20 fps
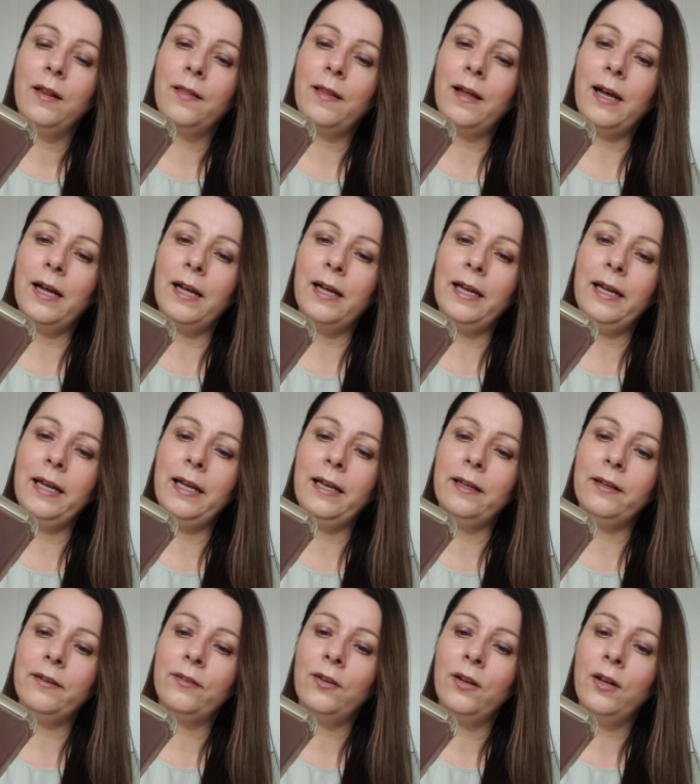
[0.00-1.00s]
That
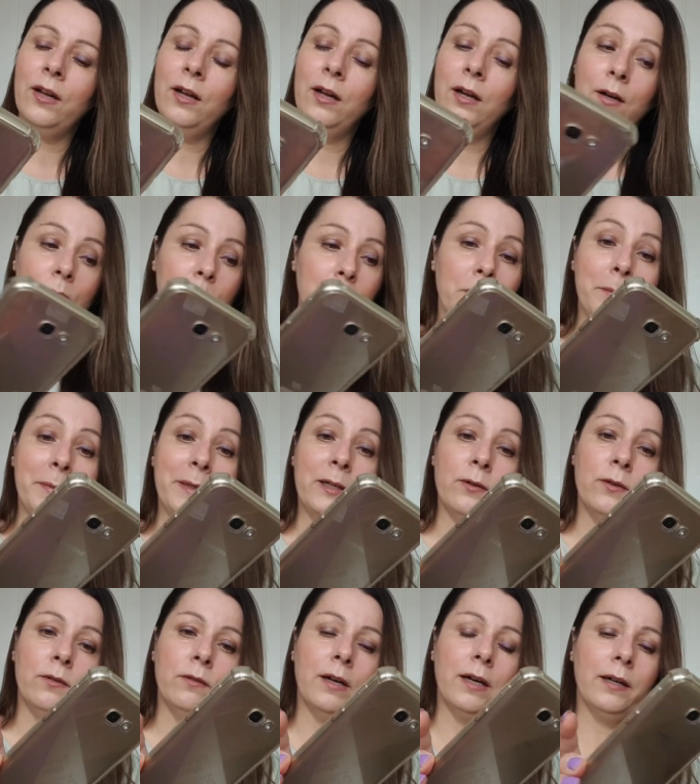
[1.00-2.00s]
is, blooming
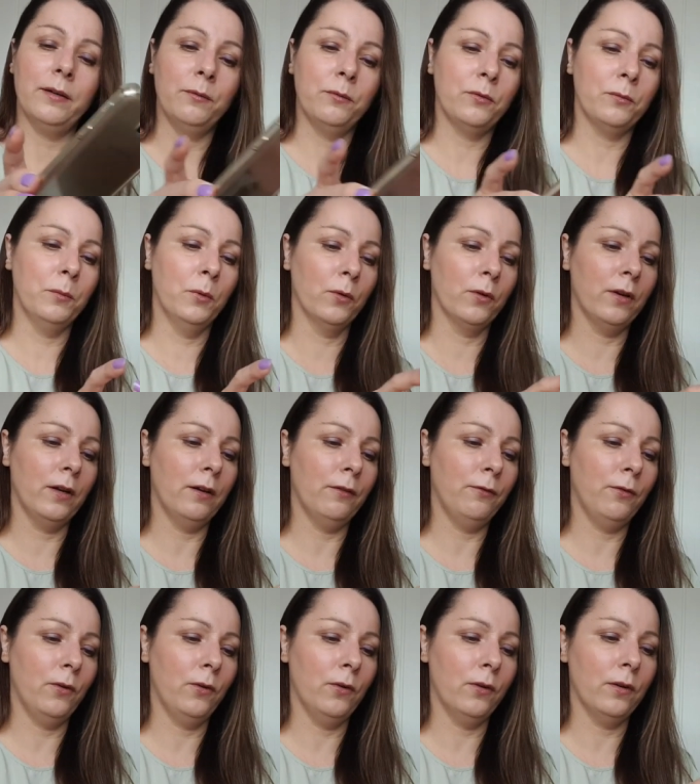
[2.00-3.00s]
all right. It was more than I
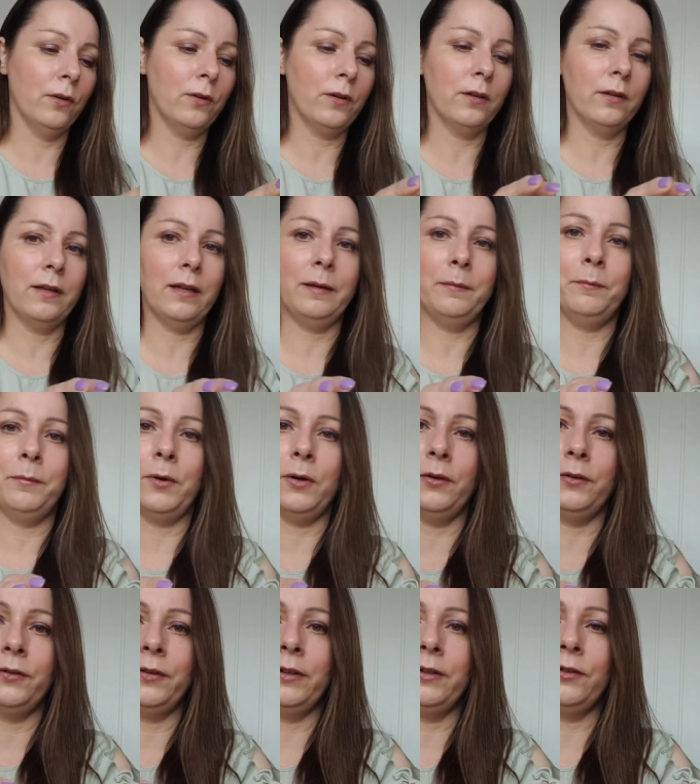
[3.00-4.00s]
thought. Look at them
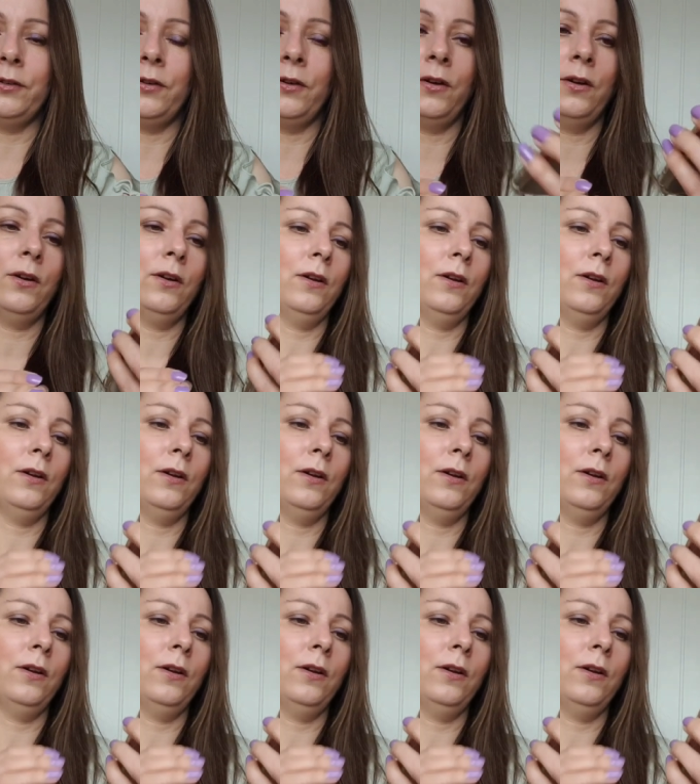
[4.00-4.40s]
prices.